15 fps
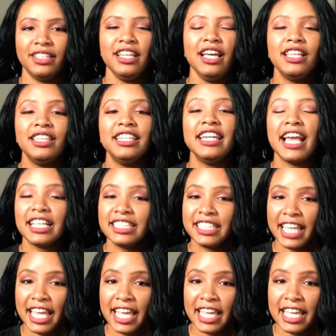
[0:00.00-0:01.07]
The next
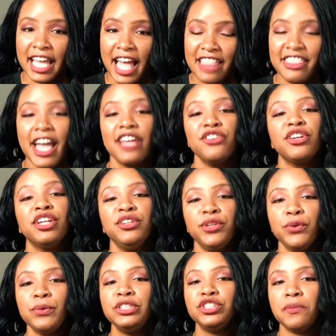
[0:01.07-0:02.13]
thing that you can do
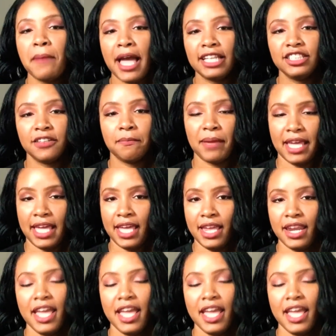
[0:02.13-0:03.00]
with your MagicBand